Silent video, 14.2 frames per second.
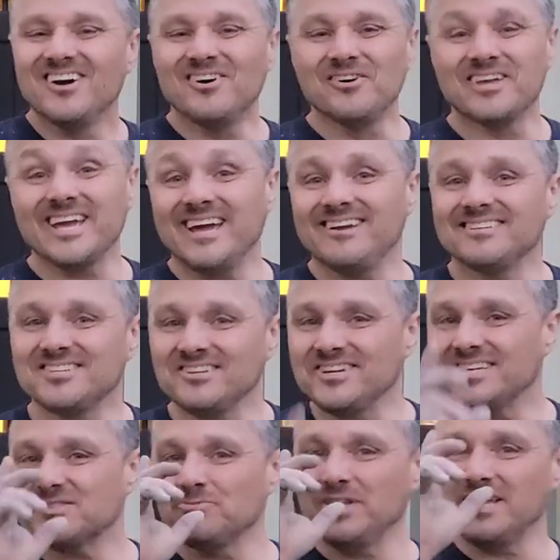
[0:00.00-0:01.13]
Okay, until
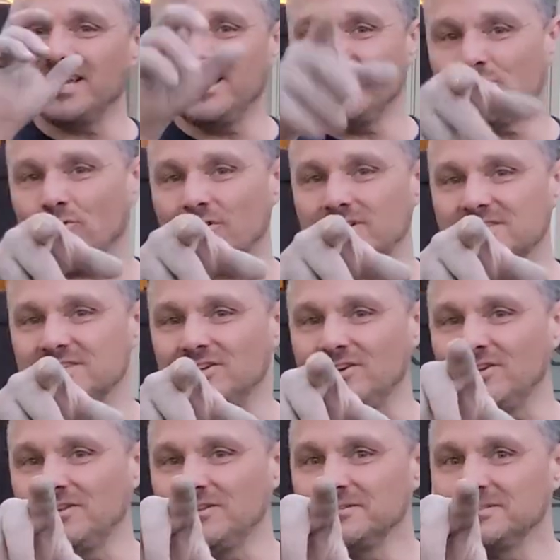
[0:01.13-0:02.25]
next weekend or
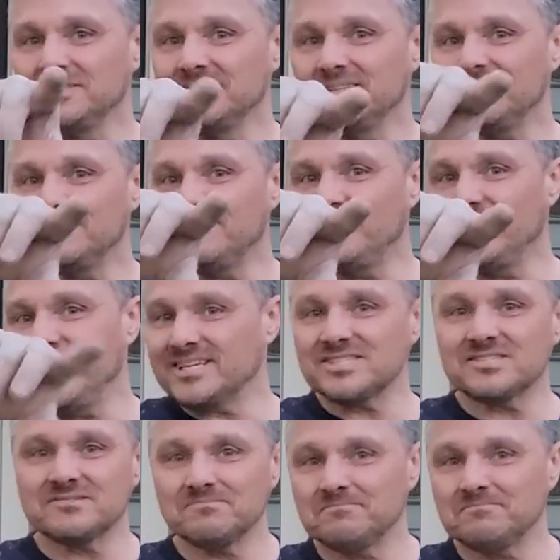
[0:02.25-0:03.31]
until the next,